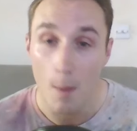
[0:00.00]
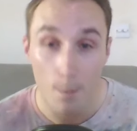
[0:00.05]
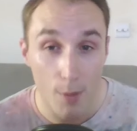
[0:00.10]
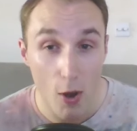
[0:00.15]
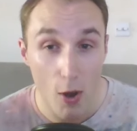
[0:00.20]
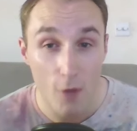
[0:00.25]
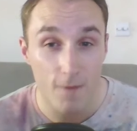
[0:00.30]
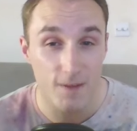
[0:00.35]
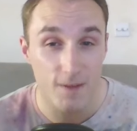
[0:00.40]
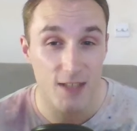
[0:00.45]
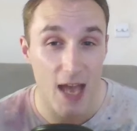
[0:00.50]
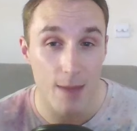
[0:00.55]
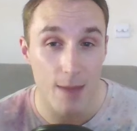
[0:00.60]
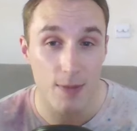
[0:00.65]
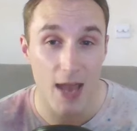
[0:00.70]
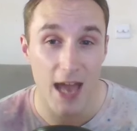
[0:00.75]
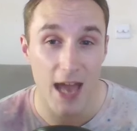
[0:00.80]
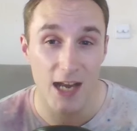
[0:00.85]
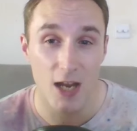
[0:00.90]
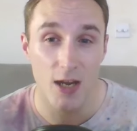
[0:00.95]
Both
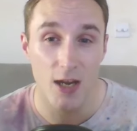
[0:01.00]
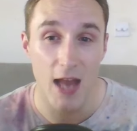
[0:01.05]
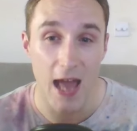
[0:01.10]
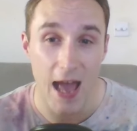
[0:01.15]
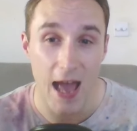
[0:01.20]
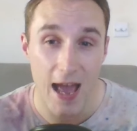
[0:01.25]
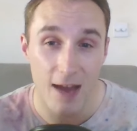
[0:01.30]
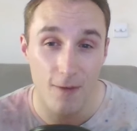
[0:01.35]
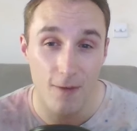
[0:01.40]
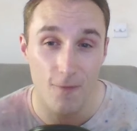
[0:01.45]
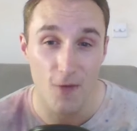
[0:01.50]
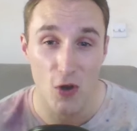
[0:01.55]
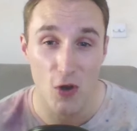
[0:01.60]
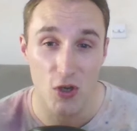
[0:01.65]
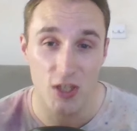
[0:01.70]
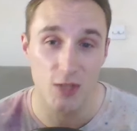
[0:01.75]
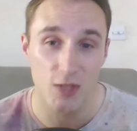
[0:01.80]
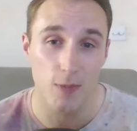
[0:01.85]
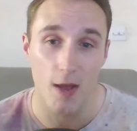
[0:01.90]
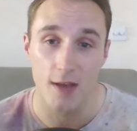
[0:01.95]
Zap Cannon and
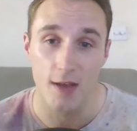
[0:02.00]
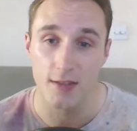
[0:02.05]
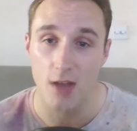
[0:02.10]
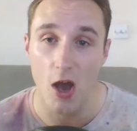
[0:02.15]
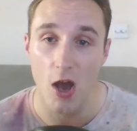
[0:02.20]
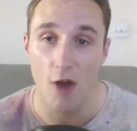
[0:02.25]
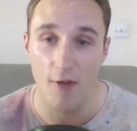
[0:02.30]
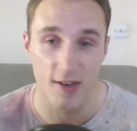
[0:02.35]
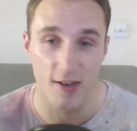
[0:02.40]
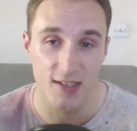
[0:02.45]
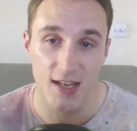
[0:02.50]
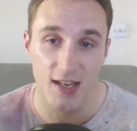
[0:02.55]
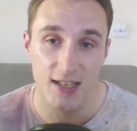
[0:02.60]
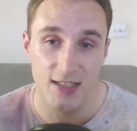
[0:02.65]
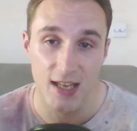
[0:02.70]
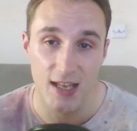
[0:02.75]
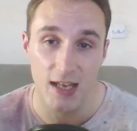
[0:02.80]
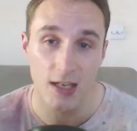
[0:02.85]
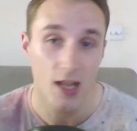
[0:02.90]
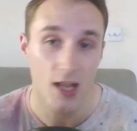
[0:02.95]
Focus Blast are
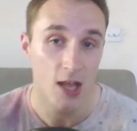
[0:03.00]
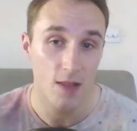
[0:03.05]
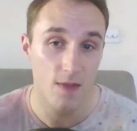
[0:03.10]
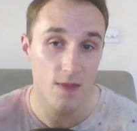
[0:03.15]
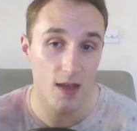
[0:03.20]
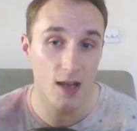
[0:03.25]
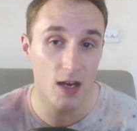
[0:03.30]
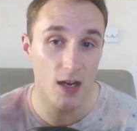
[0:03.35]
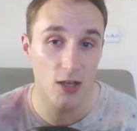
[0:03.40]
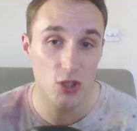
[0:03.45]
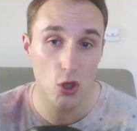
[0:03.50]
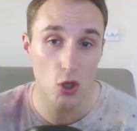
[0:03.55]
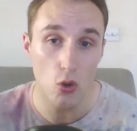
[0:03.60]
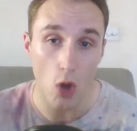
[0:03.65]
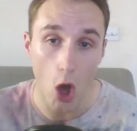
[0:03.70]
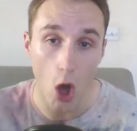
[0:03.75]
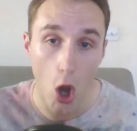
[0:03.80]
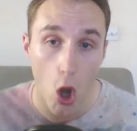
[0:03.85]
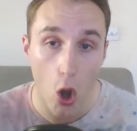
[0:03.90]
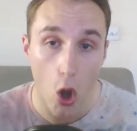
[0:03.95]
resisted. They're going to
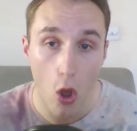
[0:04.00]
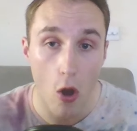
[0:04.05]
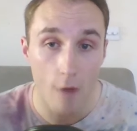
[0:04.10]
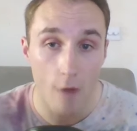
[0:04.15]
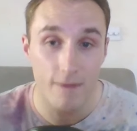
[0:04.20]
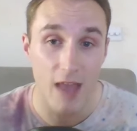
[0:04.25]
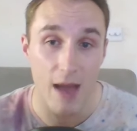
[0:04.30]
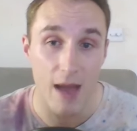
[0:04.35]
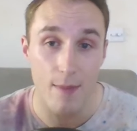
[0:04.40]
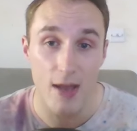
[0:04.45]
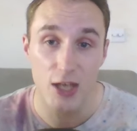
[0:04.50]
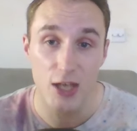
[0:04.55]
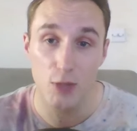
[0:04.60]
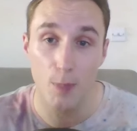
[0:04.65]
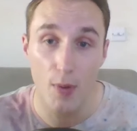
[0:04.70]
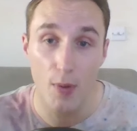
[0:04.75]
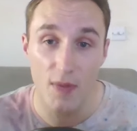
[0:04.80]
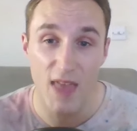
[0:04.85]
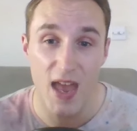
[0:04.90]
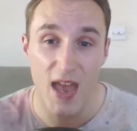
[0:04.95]
do a lot of
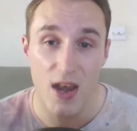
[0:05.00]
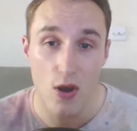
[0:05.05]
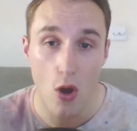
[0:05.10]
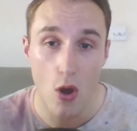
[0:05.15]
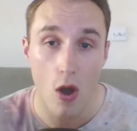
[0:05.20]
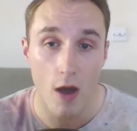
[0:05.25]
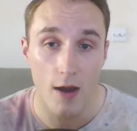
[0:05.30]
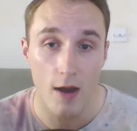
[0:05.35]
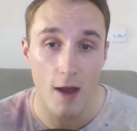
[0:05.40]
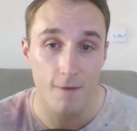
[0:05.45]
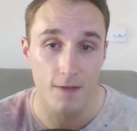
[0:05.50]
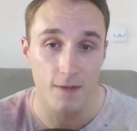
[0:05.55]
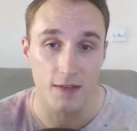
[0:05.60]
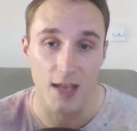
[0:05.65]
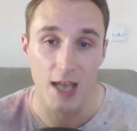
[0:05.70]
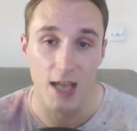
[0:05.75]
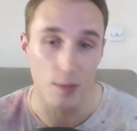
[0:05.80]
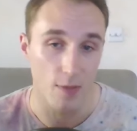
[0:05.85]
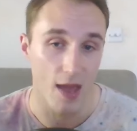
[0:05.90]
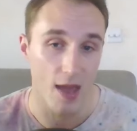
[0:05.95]
damage, but they're not enough to
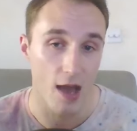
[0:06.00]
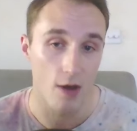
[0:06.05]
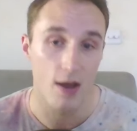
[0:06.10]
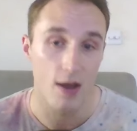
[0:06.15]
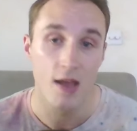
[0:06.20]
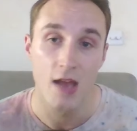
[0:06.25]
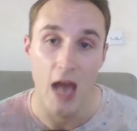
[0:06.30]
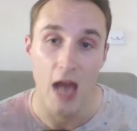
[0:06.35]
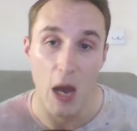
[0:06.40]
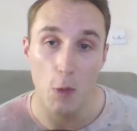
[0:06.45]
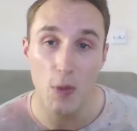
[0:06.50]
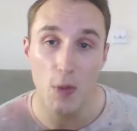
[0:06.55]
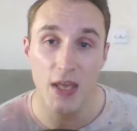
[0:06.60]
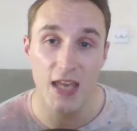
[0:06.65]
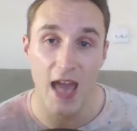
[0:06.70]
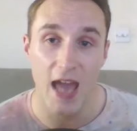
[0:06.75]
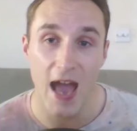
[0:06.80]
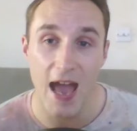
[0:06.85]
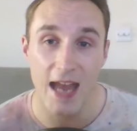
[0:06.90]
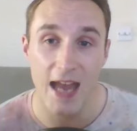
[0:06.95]
take me out, and we
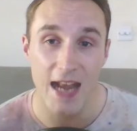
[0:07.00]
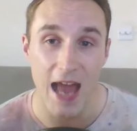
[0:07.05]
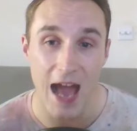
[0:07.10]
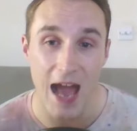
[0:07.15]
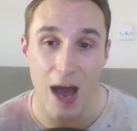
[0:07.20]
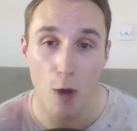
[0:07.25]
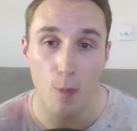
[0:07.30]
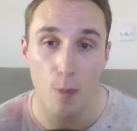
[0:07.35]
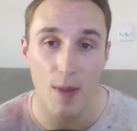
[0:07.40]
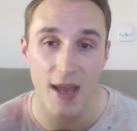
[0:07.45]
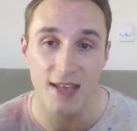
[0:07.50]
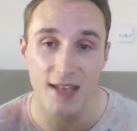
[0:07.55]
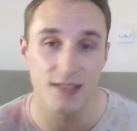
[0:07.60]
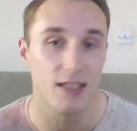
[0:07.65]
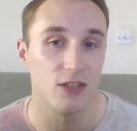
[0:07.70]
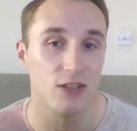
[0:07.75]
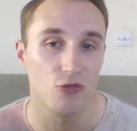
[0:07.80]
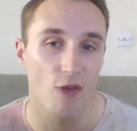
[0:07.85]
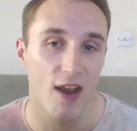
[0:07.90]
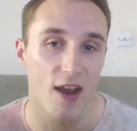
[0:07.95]
can outpace
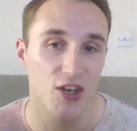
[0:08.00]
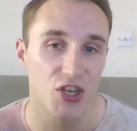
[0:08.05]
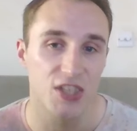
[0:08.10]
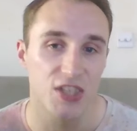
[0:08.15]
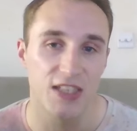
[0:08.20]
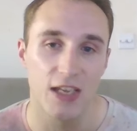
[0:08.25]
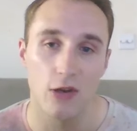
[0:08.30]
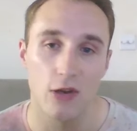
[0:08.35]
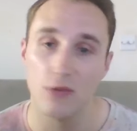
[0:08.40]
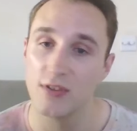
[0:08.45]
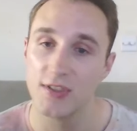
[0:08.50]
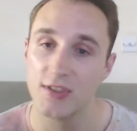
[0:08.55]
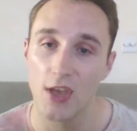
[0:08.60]
this Registeel.